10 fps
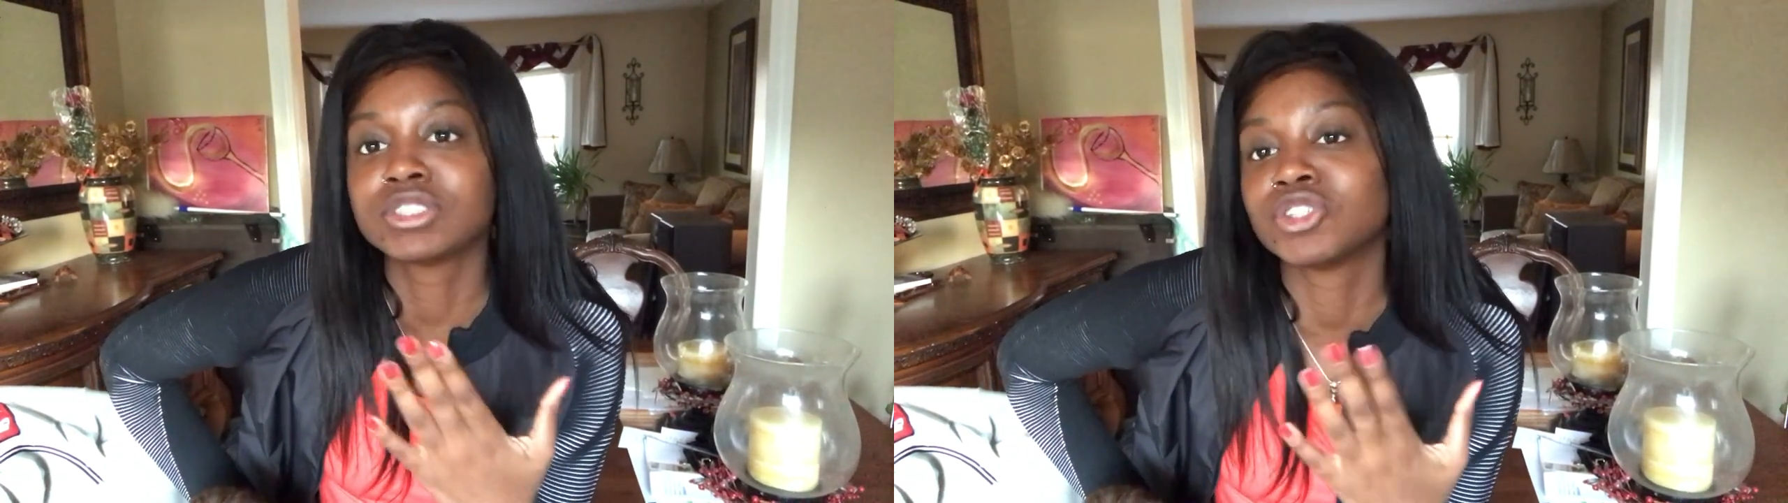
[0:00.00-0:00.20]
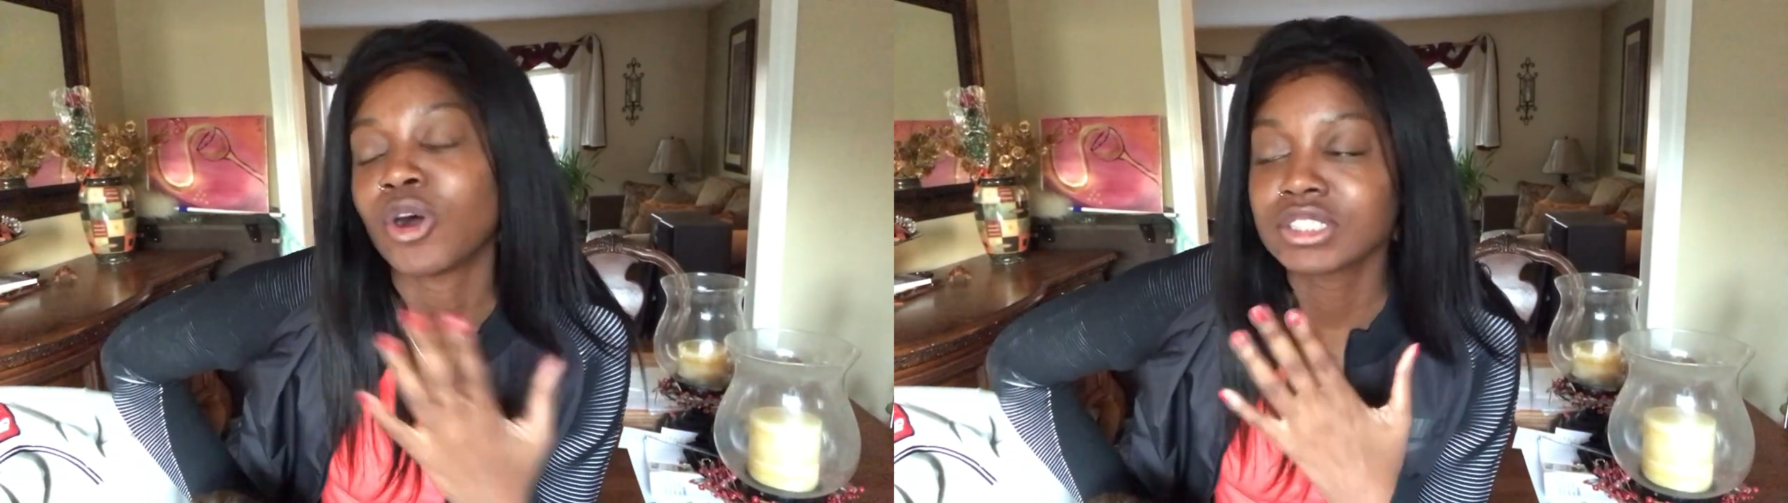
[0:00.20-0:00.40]

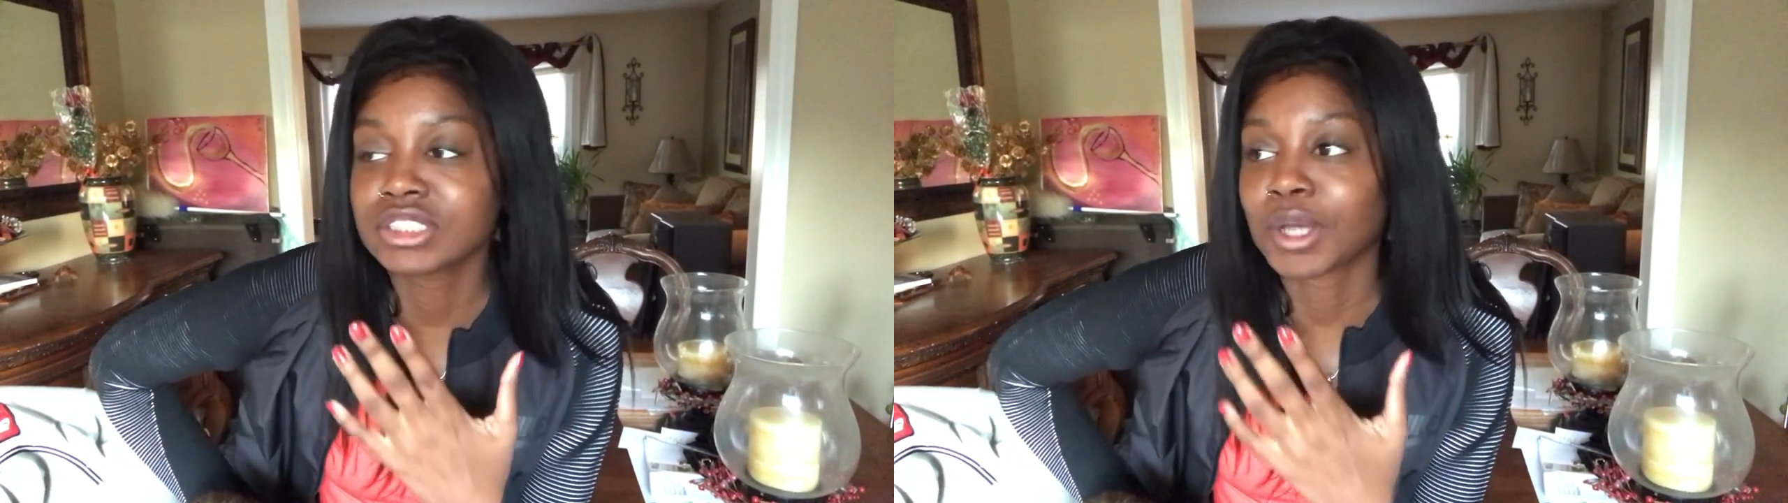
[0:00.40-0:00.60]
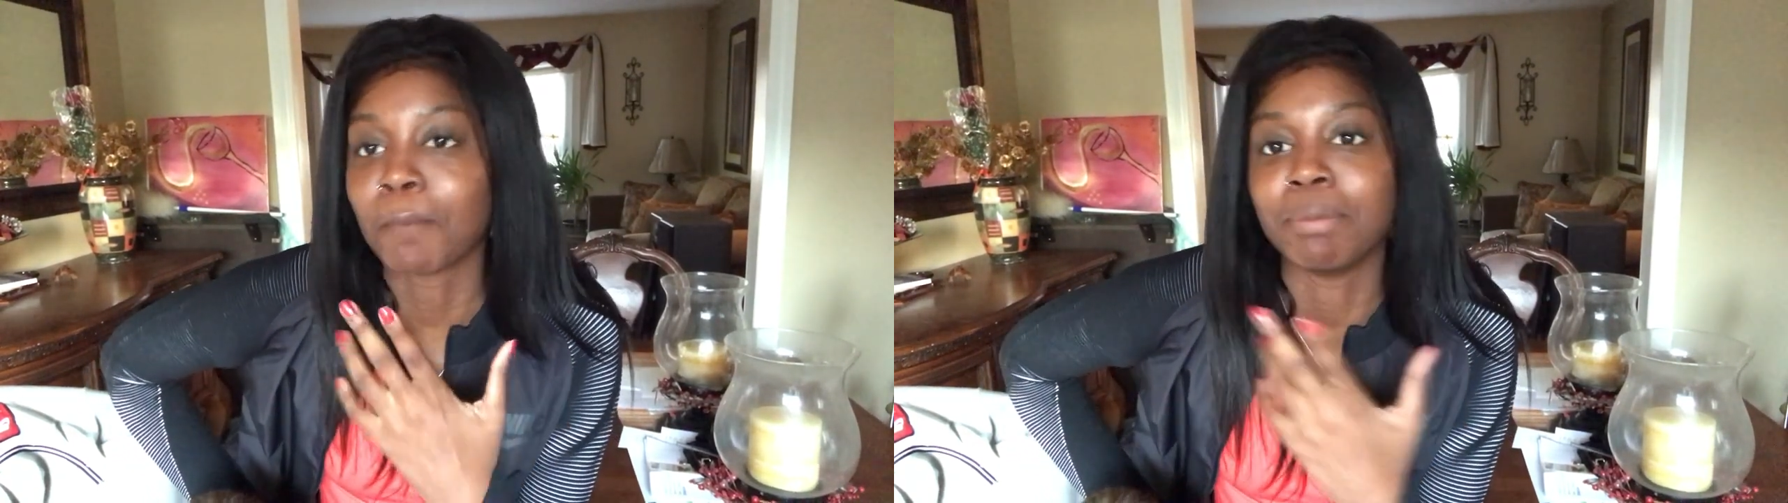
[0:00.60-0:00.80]
dogs
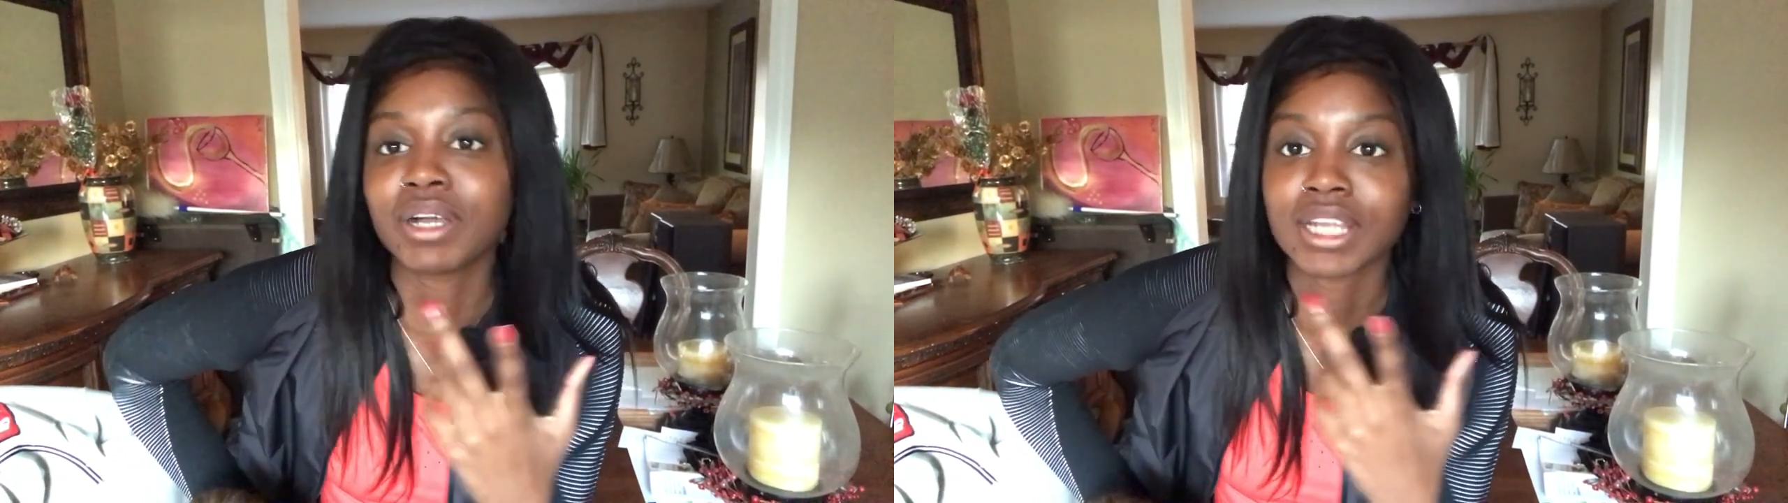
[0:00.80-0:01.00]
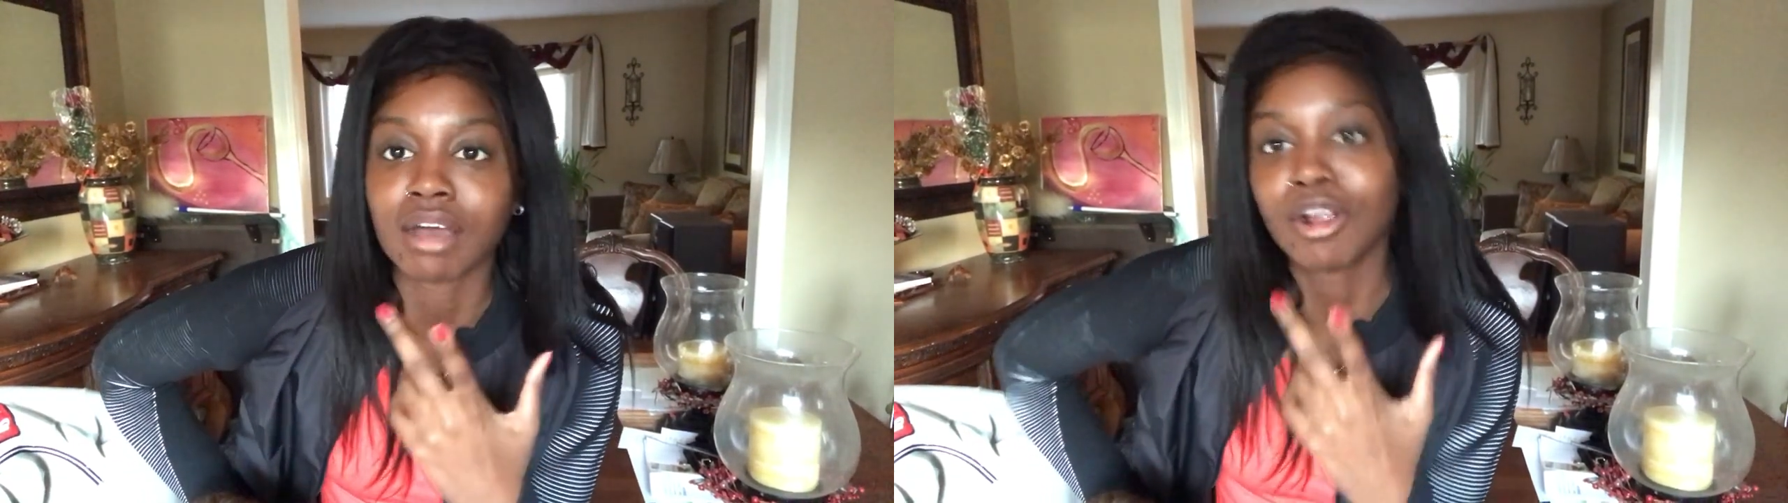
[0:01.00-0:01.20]
just start
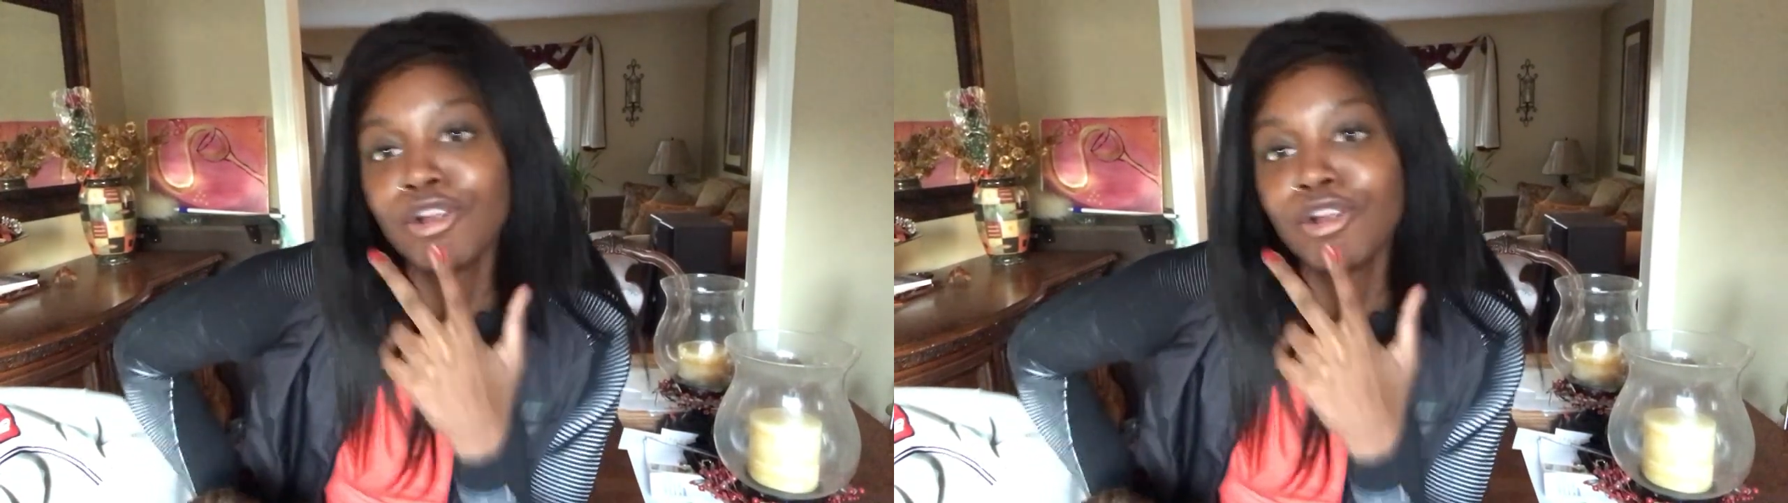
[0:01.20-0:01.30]
bugging out.